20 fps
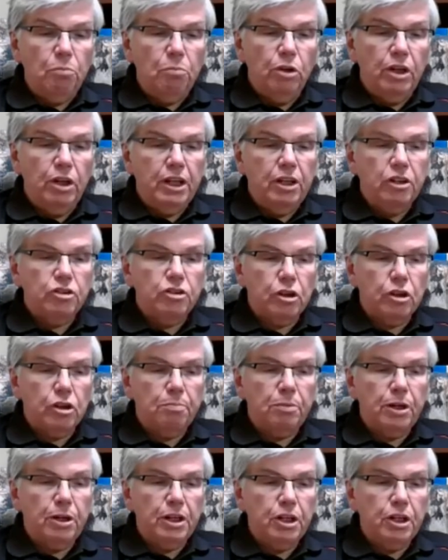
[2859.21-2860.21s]
would
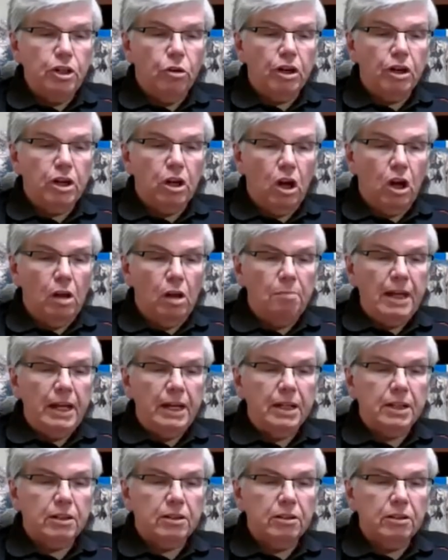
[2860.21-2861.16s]
interpret your comment